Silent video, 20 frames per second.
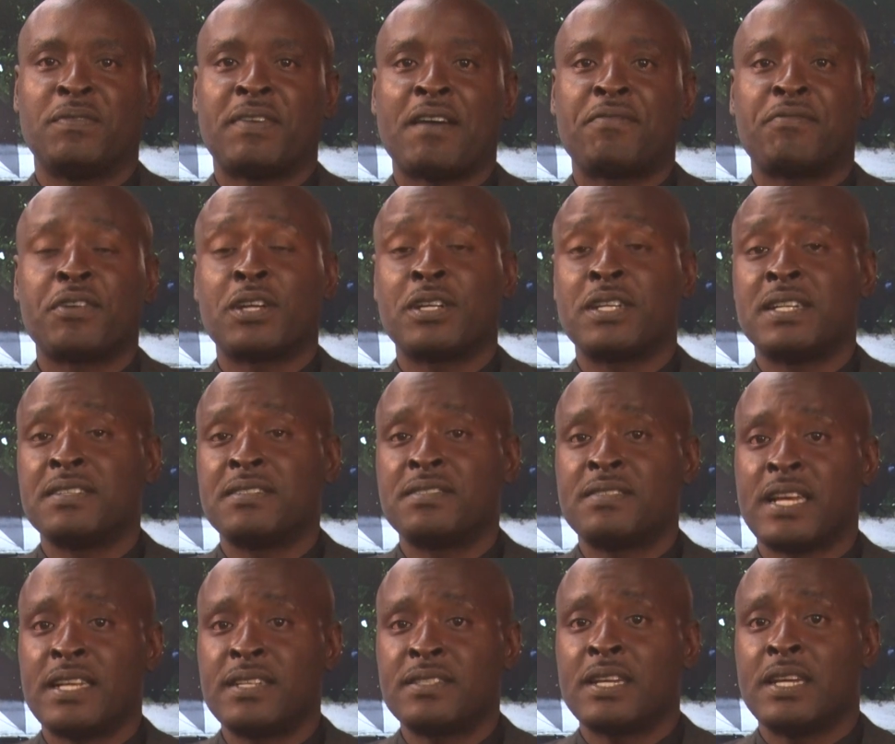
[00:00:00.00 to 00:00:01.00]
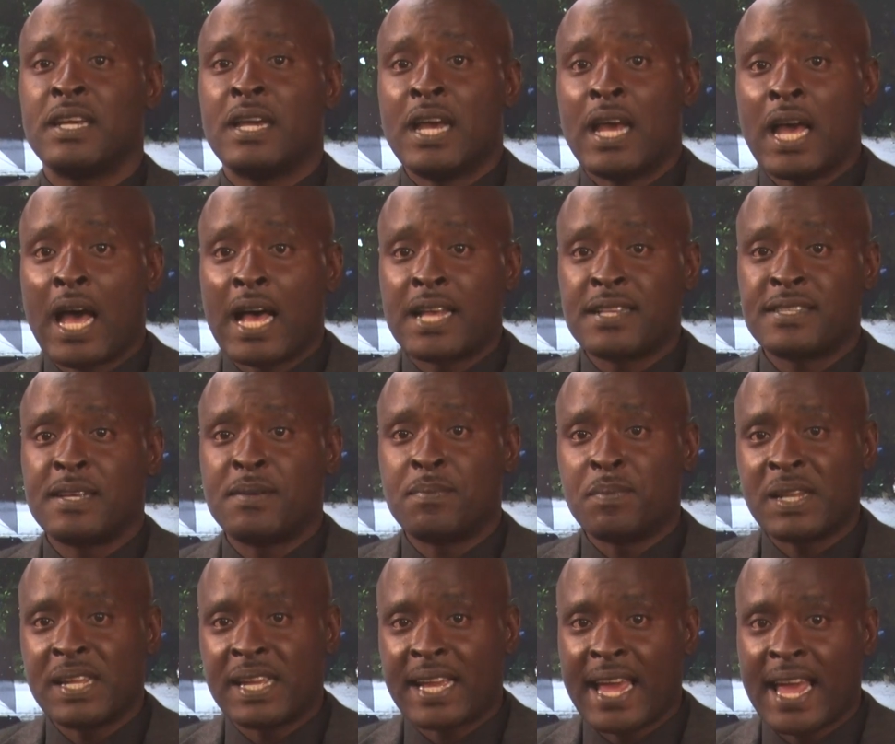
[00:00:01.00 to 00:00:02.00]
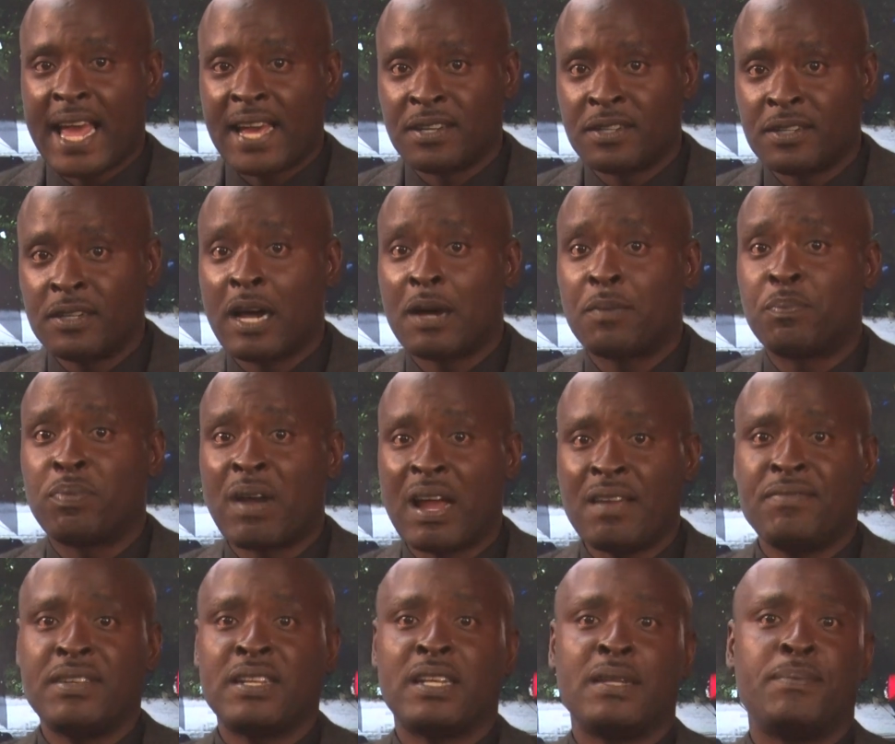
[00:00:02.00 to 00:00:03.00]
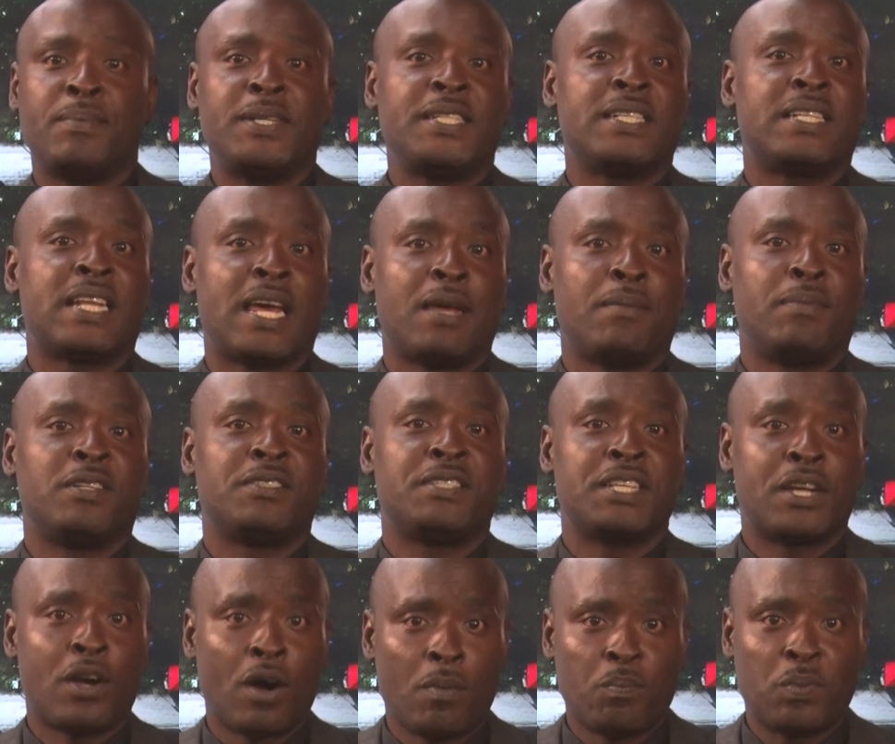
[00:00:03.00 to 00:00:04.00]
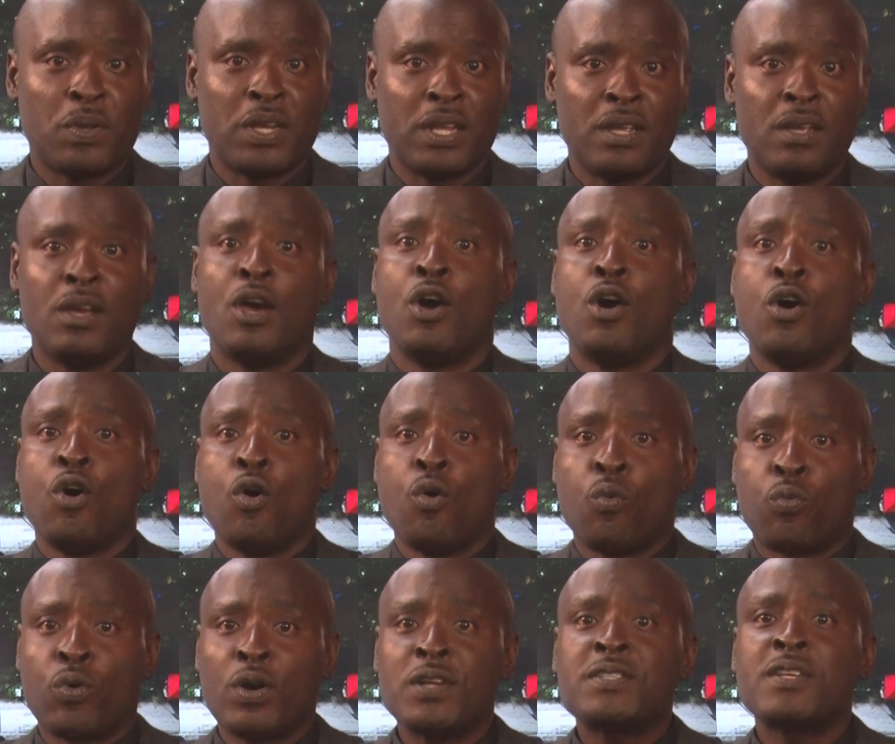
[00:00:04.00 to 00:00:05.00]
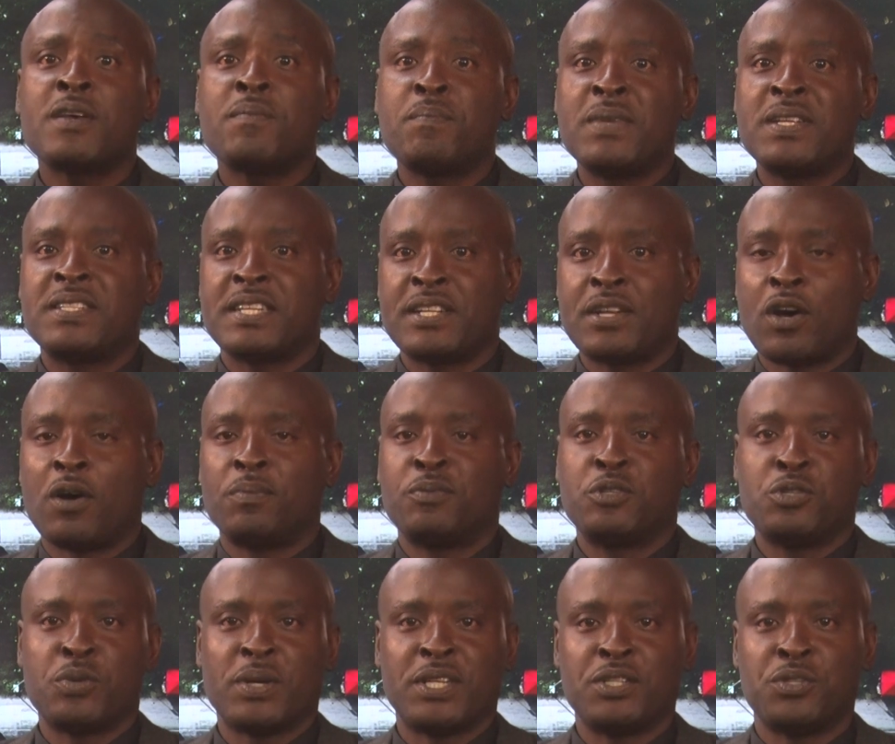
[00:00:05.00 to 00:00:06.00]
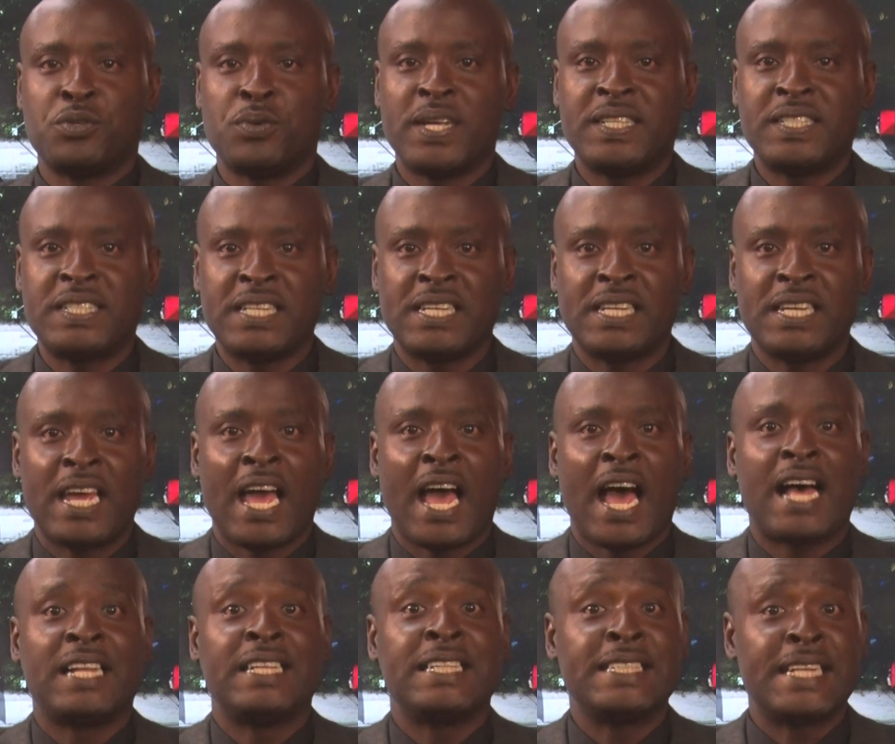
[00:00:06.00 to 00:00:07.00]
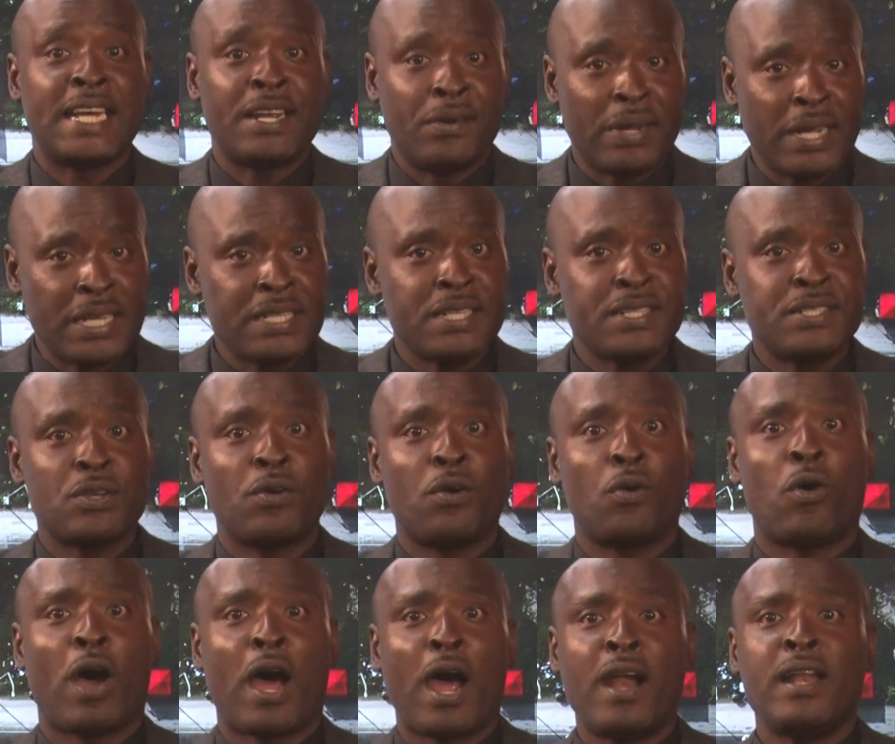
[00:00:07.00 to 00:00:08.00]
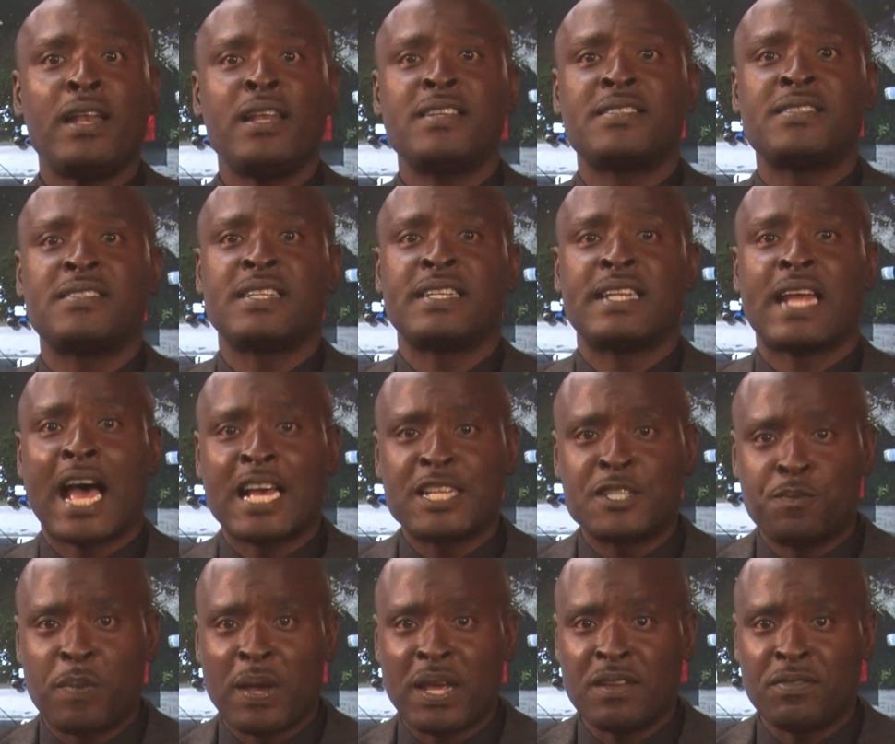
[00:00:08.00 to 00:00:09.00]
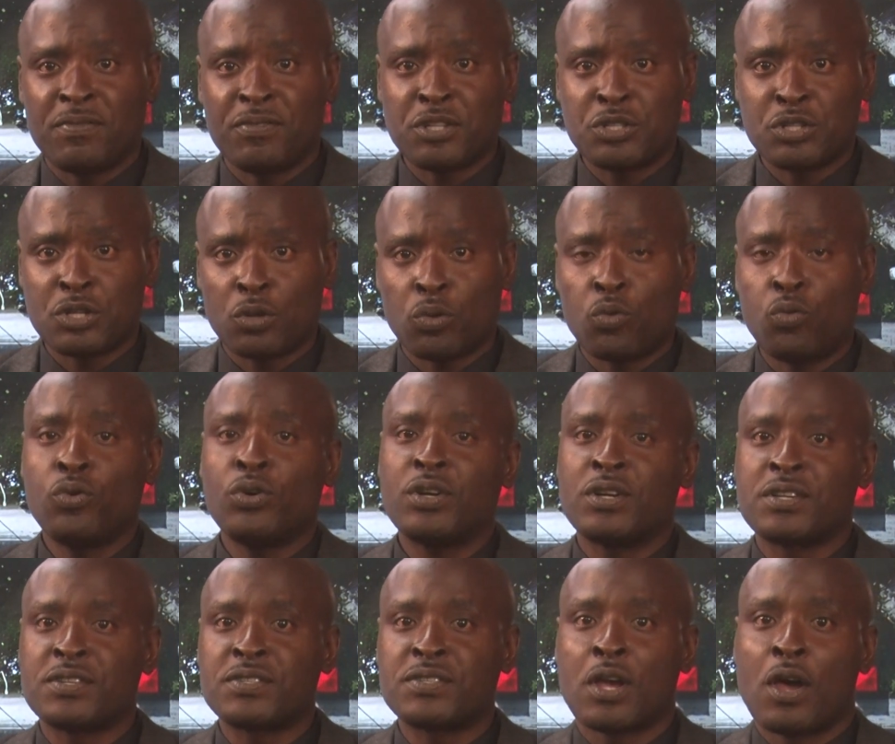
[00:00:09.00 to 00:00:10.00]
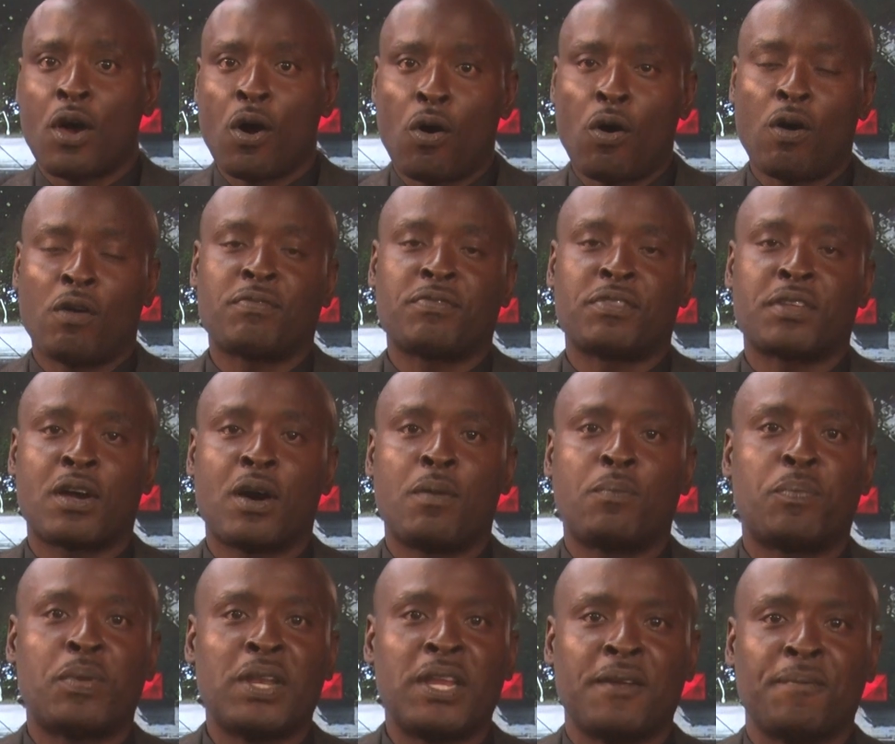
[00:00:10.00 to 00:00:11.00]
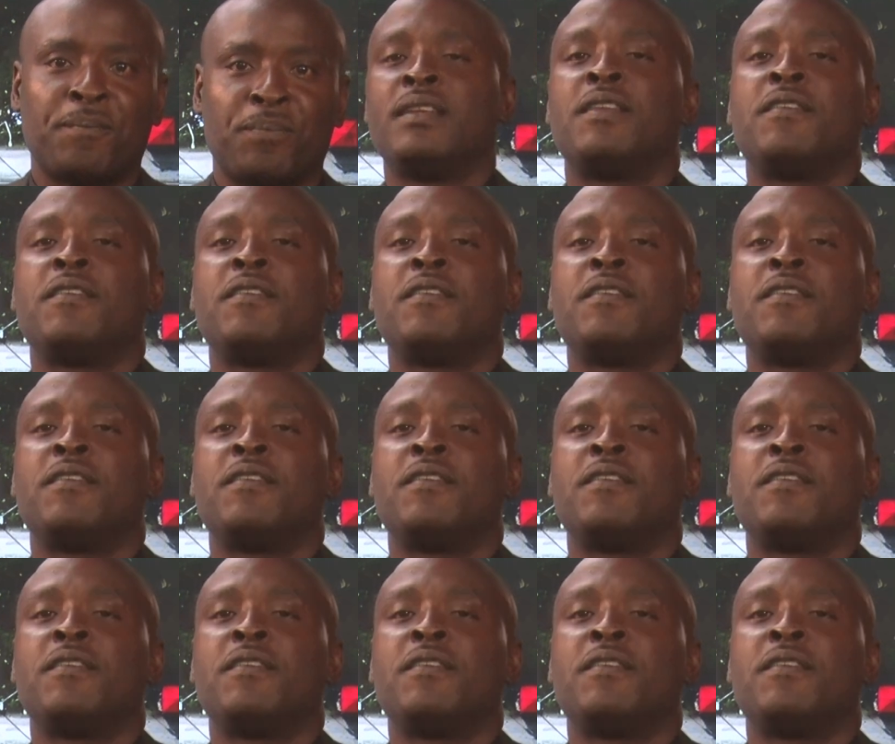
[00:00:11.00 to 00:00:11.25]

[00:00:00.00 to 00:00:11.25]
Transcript: of African Descent, Assembly Guyana, a private limited liability company, were submitted up to 2020, and the directors are listed as beneficial owners of the company.